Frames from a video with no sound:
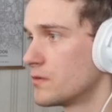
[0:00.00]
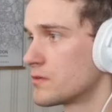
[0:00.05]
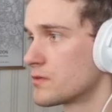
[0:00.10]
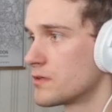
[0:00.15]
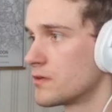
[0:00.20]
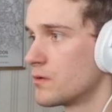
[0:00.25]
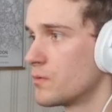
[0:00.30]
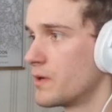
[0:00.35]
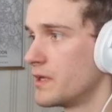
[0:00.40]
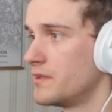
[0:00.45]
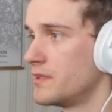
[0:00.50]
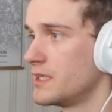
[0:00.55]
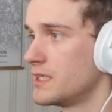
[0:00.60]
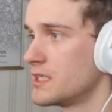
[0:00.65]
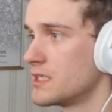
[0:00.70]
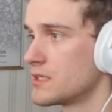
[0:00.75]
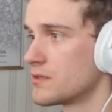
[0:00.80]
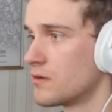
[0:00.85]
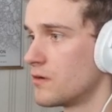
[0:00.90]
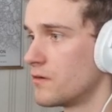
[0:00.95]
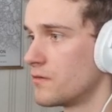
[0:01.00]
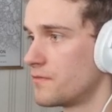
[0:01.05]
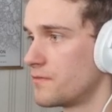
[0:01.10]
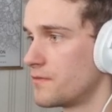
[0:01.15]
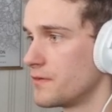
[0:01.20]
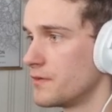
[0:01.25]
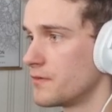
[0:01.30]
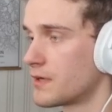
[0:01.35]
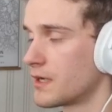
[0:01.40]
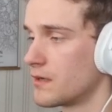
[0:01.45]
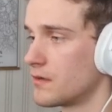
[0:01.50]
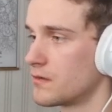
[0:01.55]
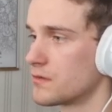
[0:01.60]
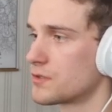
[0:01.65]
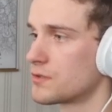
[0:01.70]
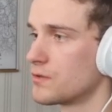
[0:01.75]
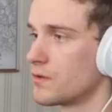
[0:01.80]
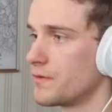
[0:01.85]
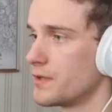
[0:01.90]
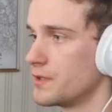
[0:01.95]
So when this is off, you can
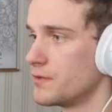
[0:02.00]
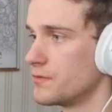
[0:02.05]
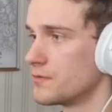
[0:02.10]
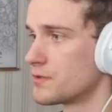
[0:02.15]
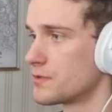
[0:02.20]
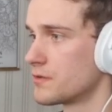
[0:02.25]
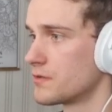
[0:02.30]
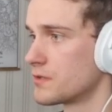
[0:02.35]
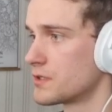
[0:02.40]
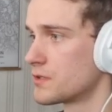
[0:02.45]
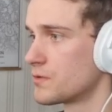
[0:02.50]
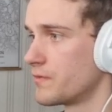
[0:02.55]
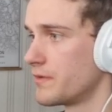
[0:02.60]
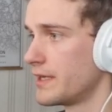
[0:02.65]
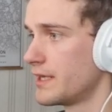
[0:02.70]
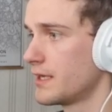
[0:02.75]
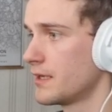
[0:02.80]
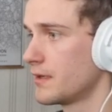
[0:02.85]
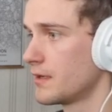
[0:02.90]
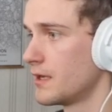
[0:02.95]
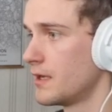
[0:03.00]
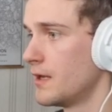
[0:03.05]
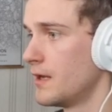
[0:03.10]
also use swing.